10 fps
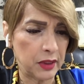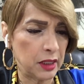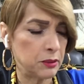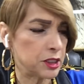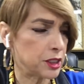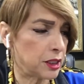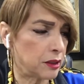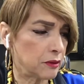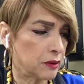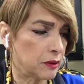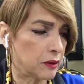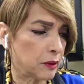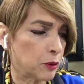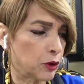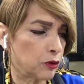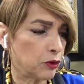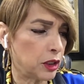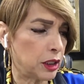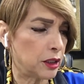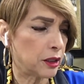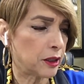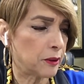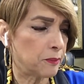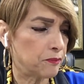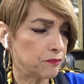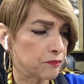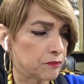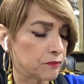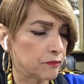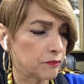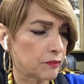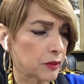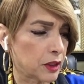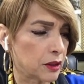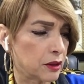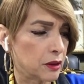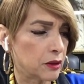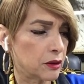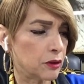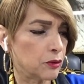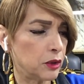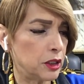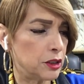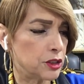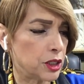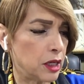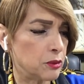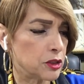let me see. I'm going to read. Um, going to read James